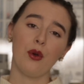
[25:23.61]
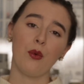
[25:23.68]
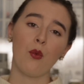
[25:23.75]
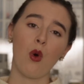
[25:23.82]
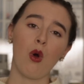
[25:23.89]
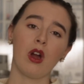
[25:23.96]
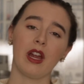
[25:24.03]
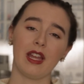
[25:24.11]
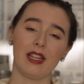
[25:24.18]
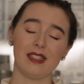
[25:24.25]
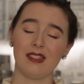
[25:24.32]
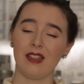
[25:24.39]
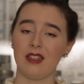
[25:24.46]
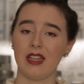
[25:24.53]
the war
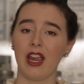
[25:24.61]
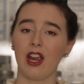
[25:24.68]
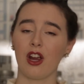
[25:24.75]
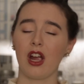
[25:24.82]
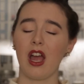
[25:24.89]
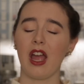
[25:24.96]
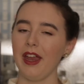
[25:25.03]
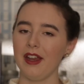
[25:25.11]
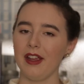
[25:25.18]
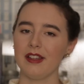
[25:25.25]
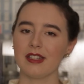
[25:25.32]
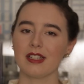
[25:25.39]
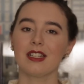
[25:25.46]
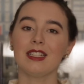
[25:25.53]
against Zentera,
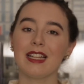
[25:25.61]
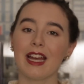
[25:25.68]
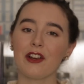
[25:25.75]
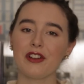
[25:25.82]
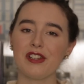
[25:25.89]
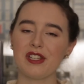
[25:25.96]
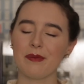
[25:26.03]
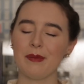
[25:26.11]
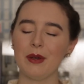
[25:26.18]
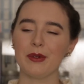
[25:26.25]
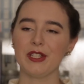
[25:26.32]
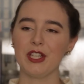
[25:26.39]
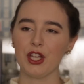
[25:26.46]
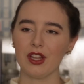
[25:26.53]
and Claren to me
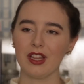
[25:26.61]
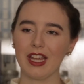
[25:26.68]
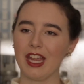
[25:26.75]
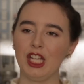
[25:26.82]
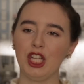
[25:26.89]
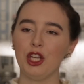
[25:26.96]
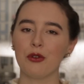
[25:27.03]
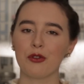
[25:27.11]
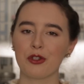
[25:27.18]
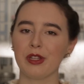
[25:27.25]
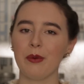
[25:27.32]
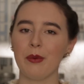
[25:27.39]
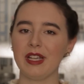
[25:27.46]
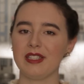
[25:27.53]
was like
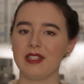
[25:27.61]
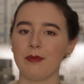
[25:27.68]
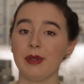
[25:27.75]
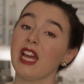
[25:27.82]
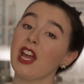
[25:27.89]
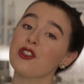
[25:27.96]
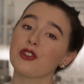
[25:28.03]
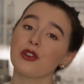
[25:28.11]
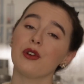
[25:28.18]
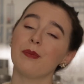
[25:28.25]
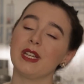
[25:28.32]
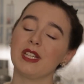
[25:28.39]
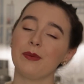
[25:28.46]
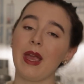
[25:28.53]
hugely wasted potential
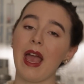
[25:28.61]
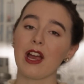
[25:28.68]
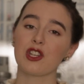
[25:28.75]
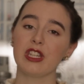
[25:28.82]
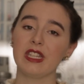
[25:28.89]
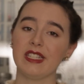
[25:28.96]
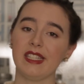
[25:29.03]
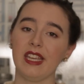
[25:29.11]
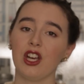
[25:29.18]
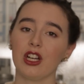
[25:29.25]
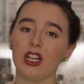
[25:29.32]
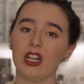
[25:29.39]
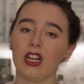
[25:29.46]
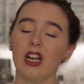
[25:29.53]
because we actually see
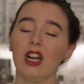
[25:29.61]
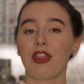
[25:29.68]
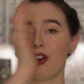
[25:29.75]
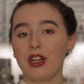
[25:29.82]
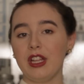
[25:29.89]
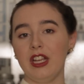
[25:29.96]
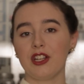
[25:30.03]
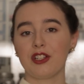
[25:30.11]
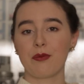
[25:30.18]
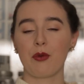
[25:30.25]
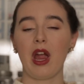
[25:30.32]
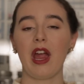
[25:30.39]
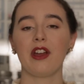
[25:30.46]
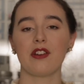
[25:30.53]
her 30 years
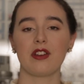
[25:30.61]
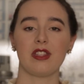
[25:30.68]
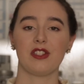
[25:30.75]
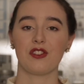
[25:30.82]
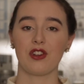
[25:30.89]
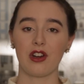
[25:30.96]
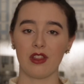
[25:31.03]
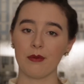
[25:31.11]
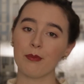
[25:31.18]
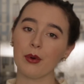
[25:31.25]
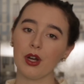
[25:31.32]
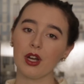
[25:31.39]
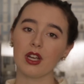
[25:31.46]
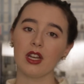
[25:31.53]
prior to the start of the
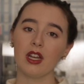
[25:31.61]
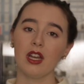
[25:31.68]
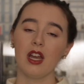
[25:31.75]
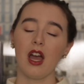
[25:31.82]
book,